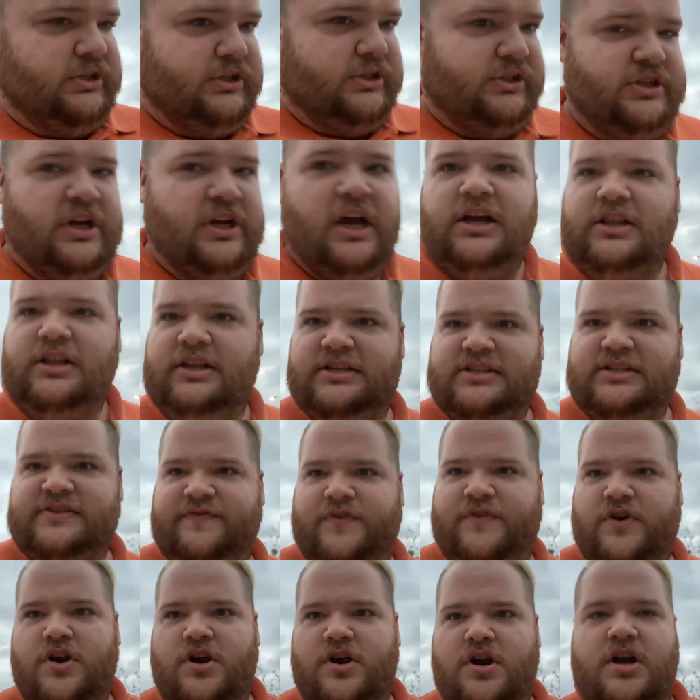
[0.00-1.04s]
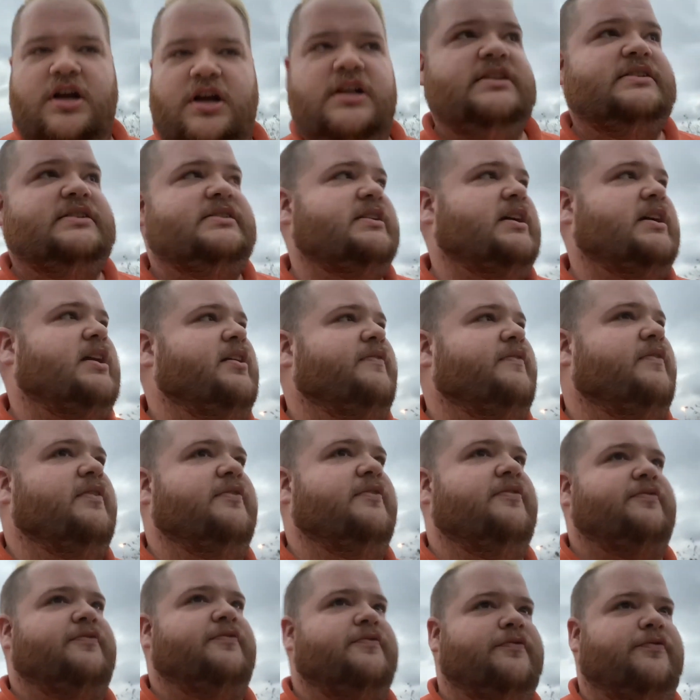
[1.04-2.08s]
Douglas fir instead of a
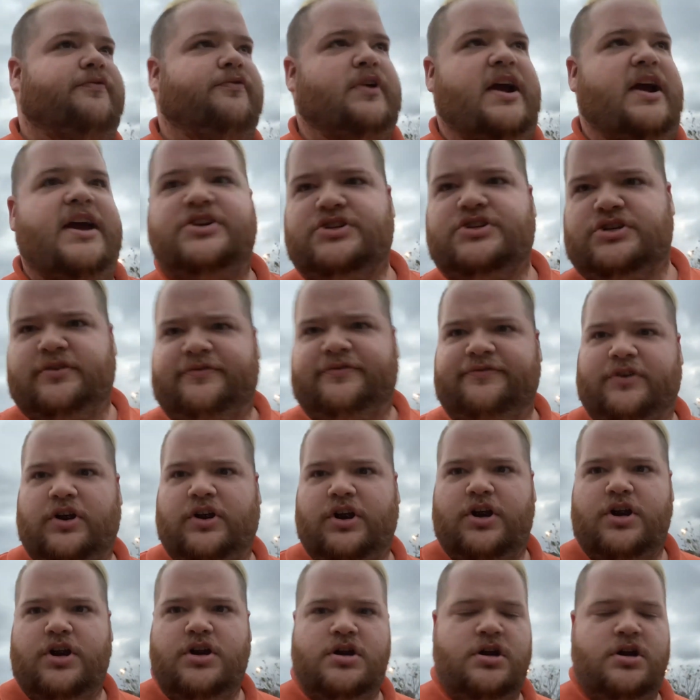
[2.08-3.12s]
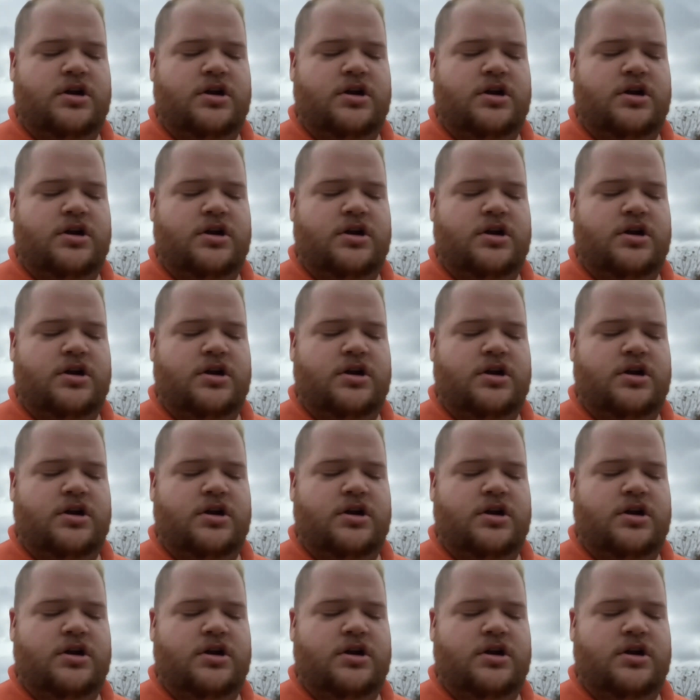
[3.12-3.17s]
Fraser fir.